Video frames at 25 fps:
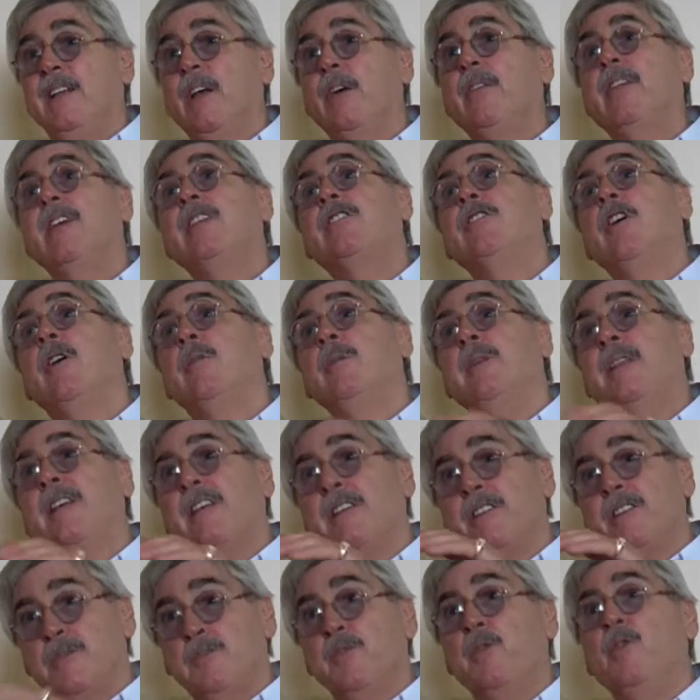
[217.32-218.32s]
No, they told me
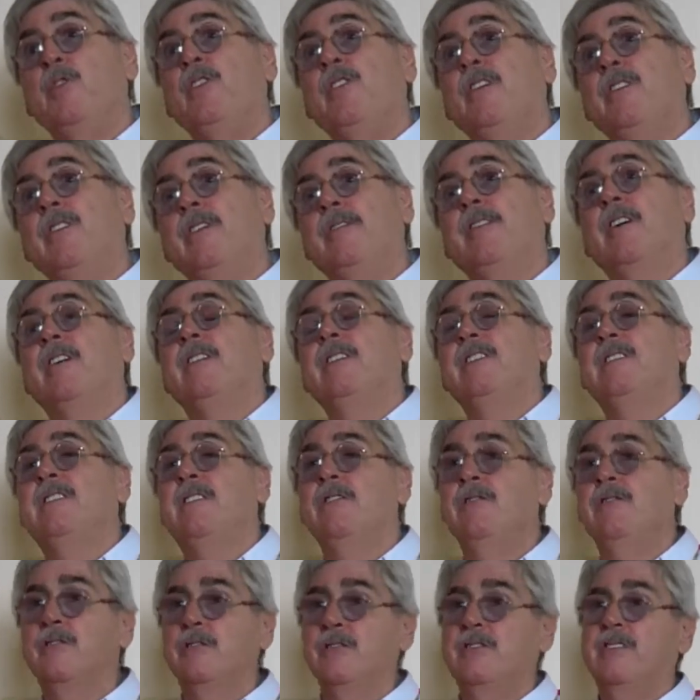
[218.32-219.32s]
that this morning on the phone. He
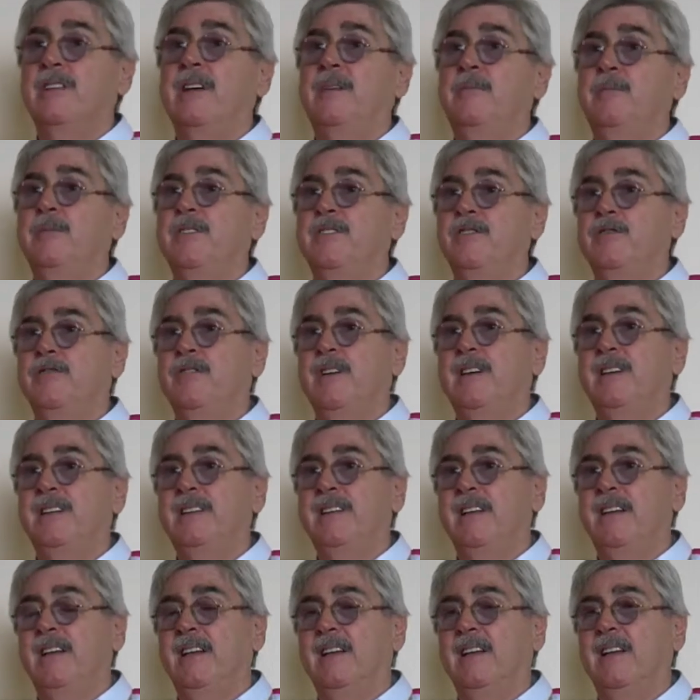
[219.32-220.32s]
said, your son was a drug
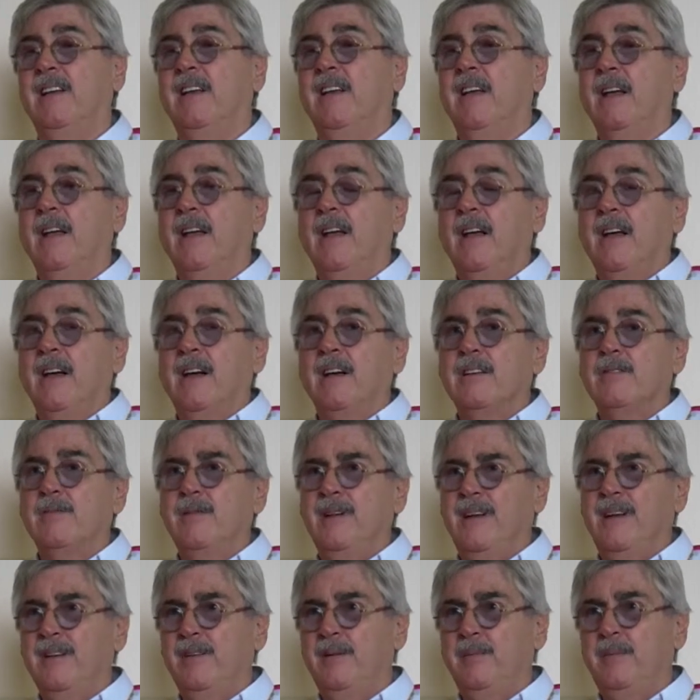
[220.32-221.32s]
dealer. I said,
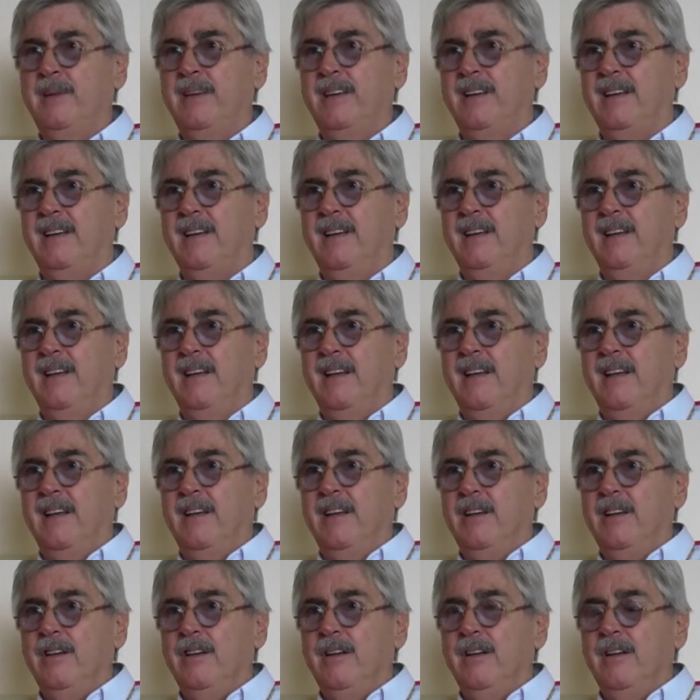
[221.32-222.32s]
well, hang on a minute.
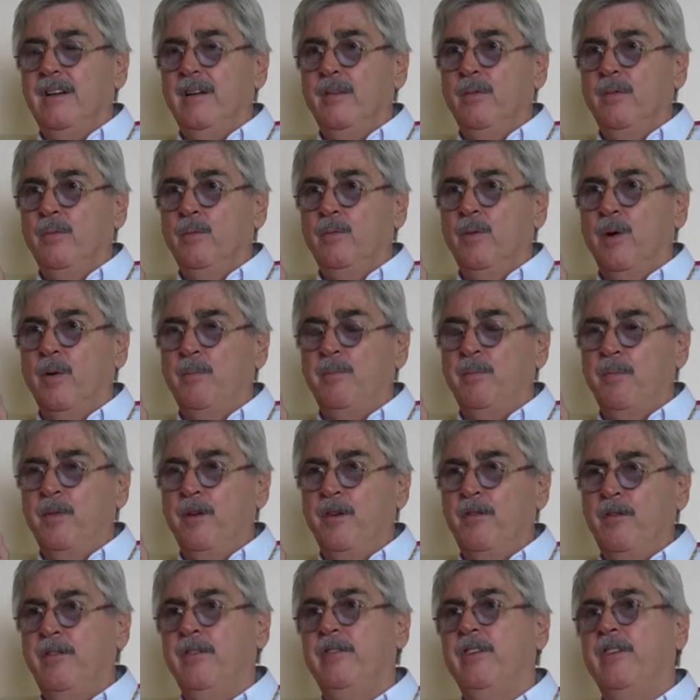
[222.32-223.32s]
What
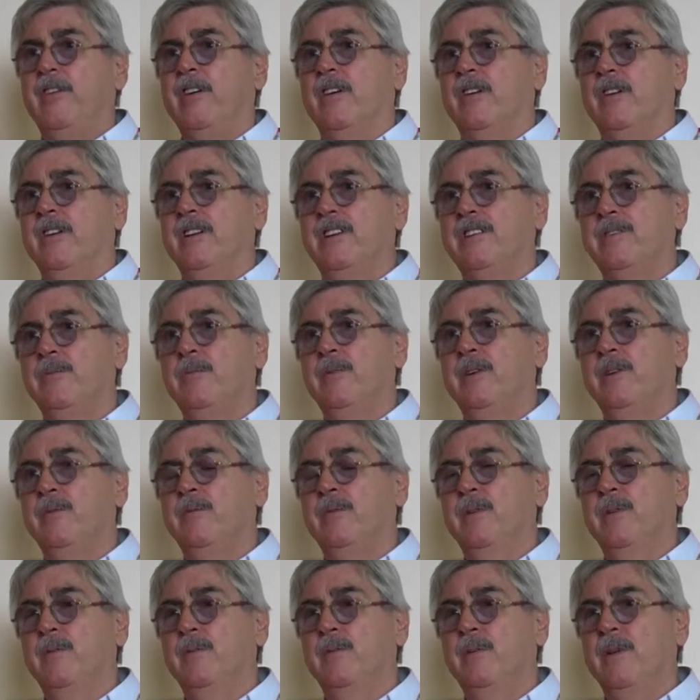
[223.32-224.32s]
proof have you got? He said,
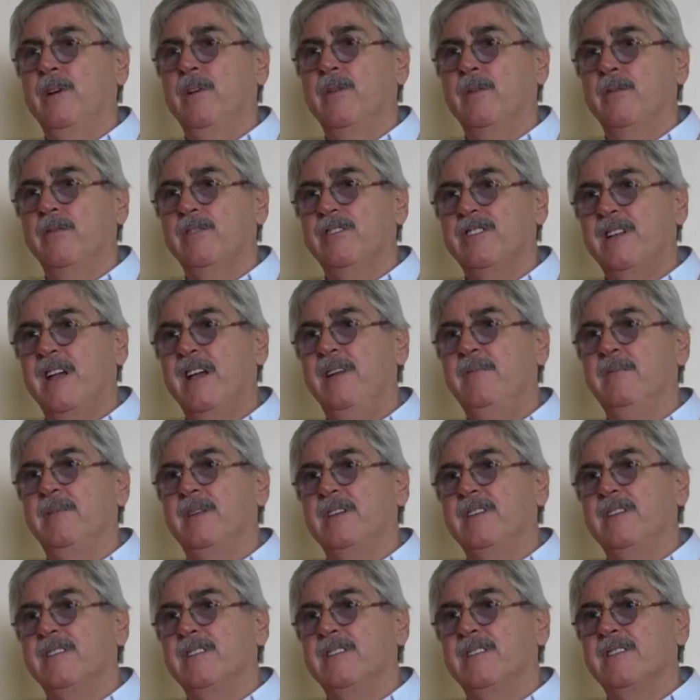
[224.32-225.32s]
we got
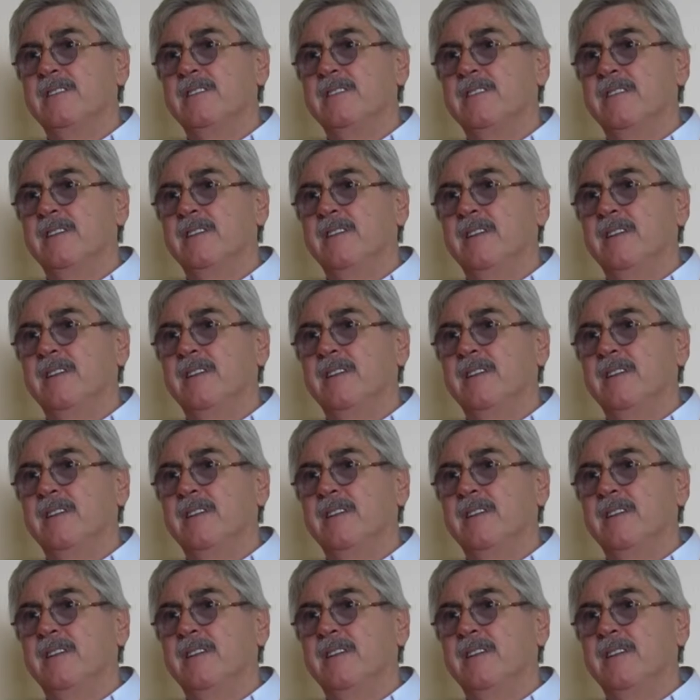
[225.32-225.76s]
statements.